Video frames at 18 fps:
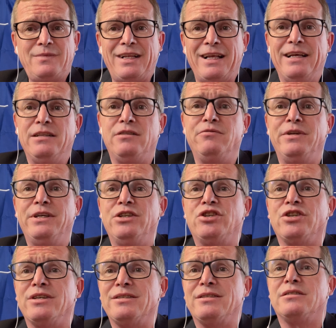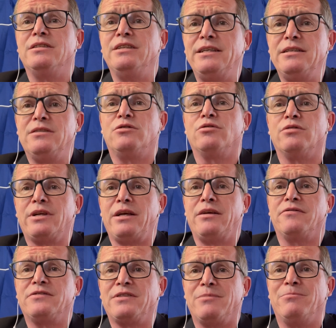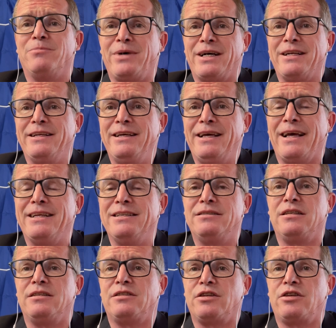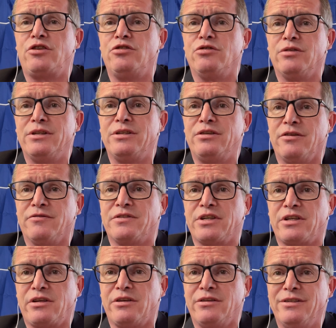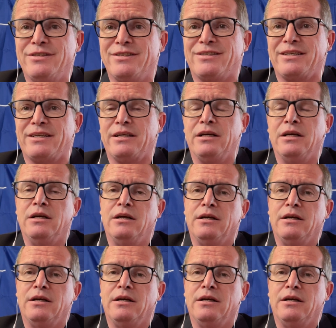And we just need to give them money and the security of the currency.